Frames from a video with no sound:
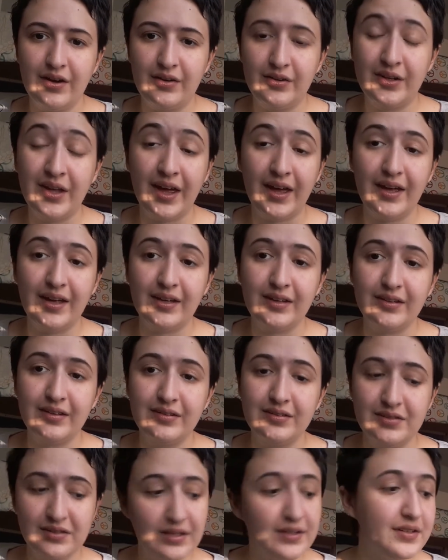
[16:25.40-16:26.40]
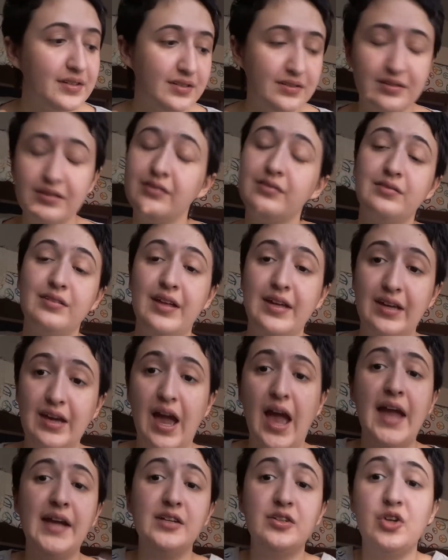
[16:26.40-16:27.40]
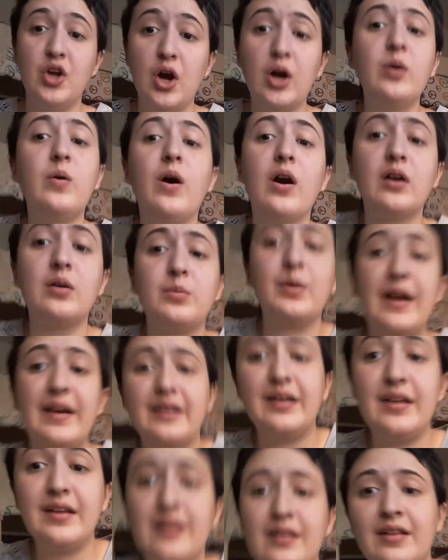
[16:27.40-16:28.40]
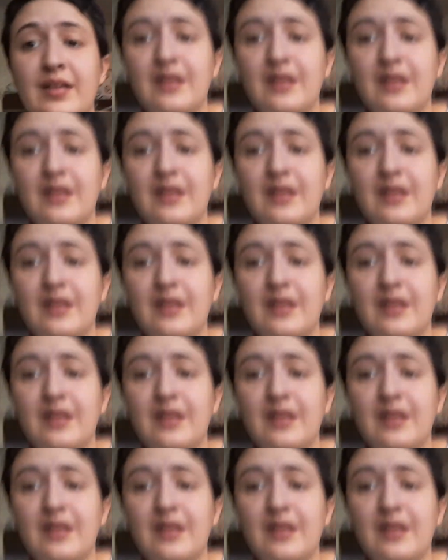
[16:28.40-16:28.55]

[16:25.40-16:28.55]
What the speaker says: Okay? Like, I know already